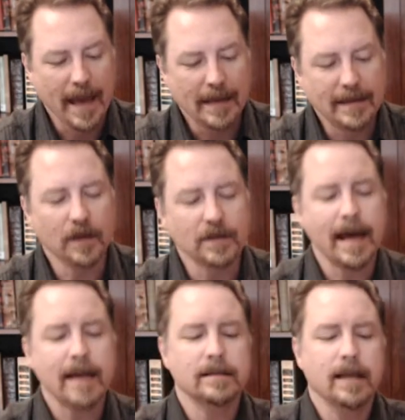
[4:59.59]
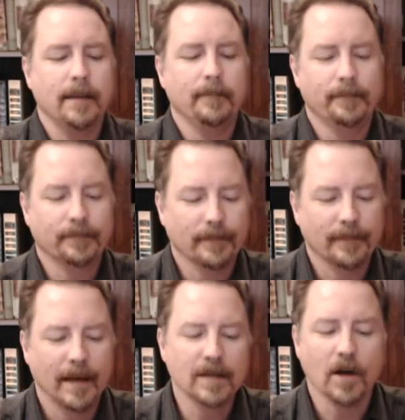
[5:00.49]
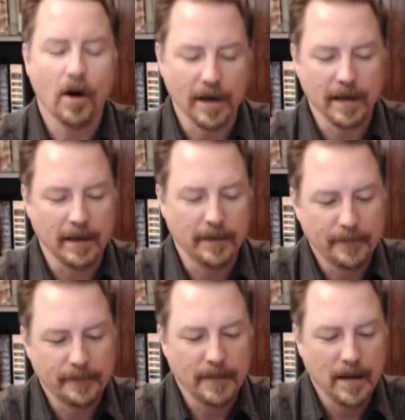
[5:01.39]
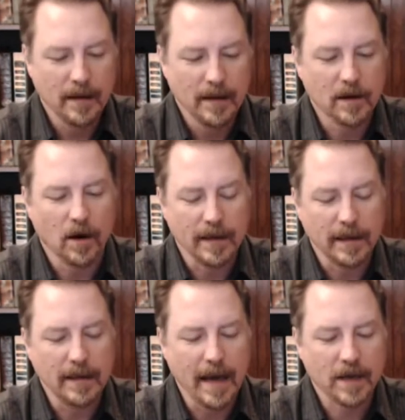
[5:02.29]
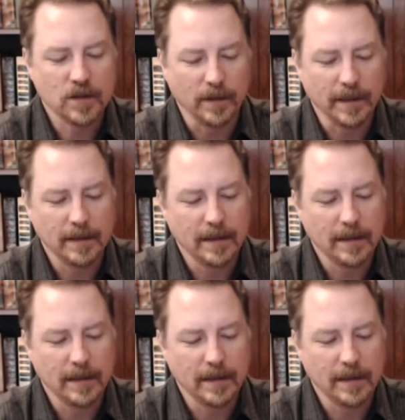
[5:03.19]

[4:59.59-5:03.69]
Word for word: Dale's last name is Carnegie. Carnegie, actually, he